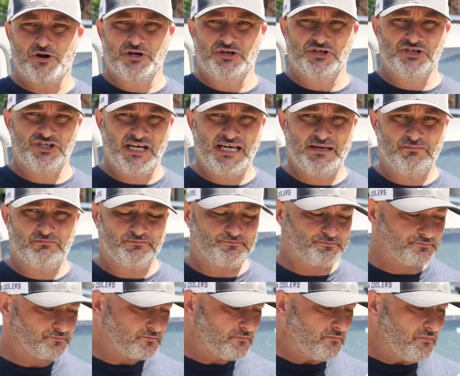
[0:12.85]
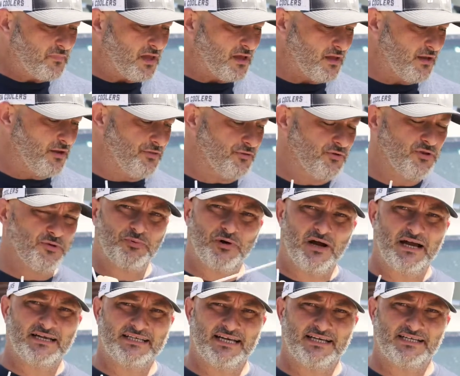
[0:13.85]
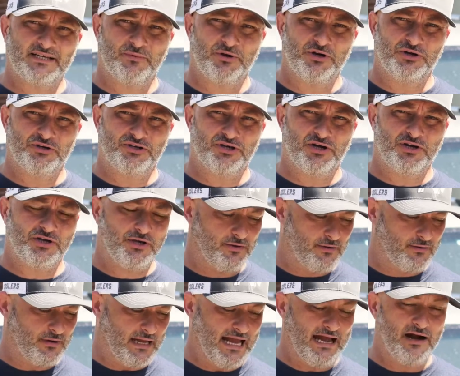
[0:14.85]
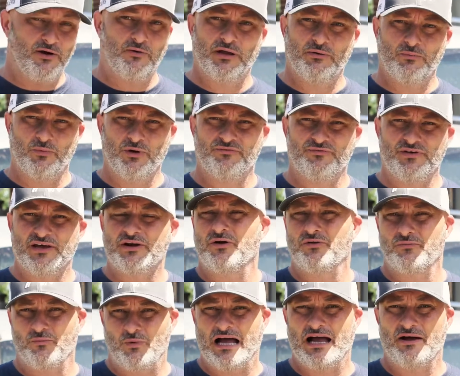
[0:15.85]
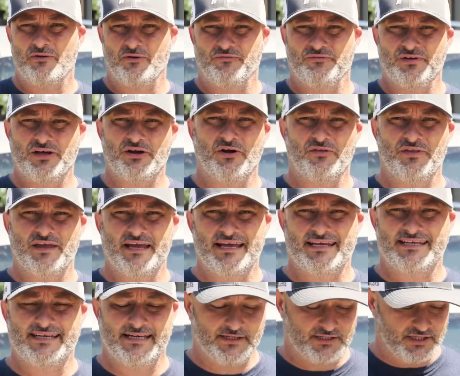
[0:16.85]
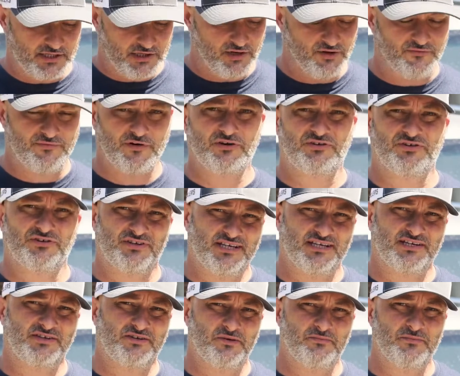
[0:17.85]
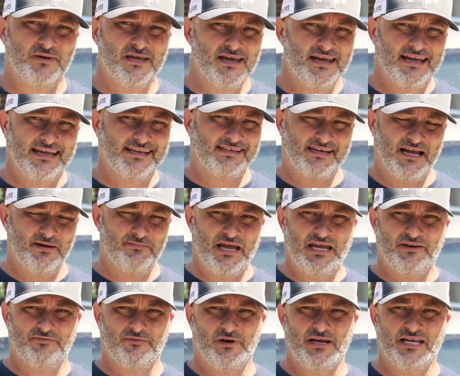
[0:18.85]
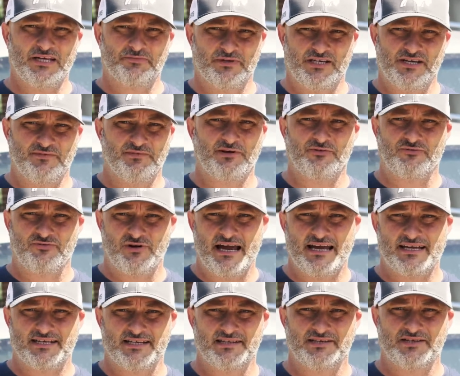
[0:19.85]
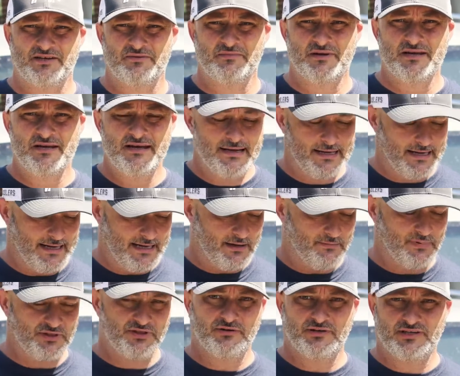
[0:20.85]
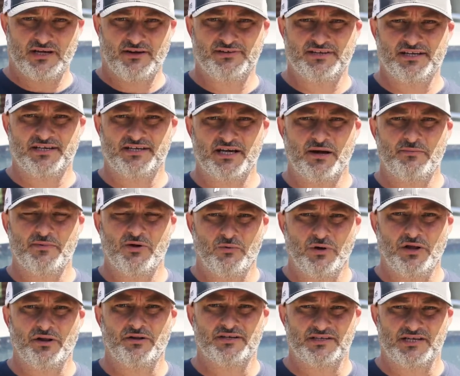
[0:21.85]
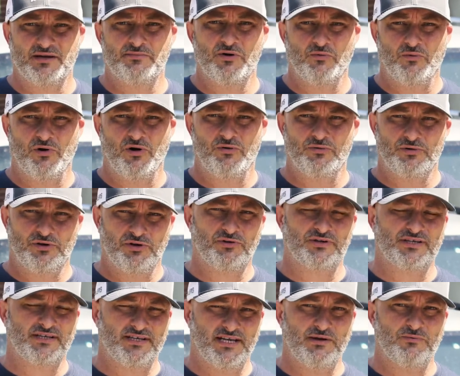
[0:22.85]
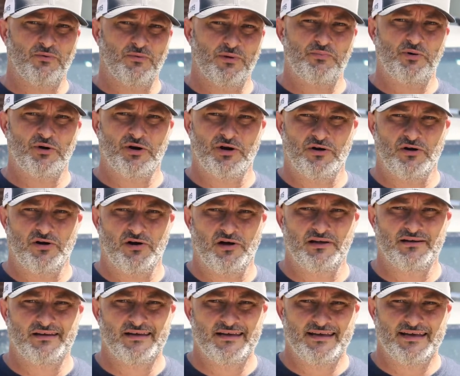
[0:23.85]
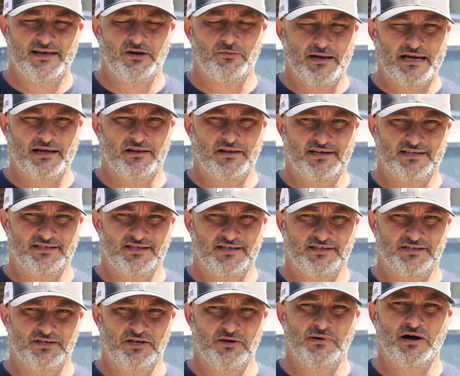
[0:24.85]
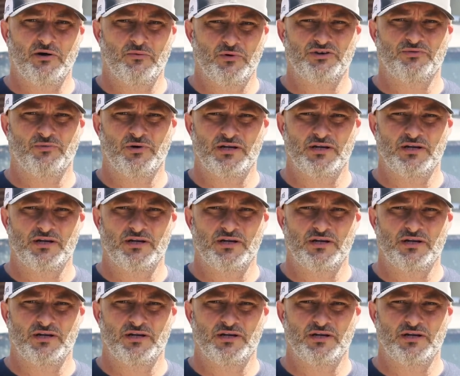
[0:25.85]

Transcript: on a Jeep. Through the process, I'm going to show you how it would fit on, why it'll fit on this. It's a universal system. It's not made for any specific track system, but there's obviously some it will and some it won't. You'll see when we put it on. It'll make a lot of sense to you about which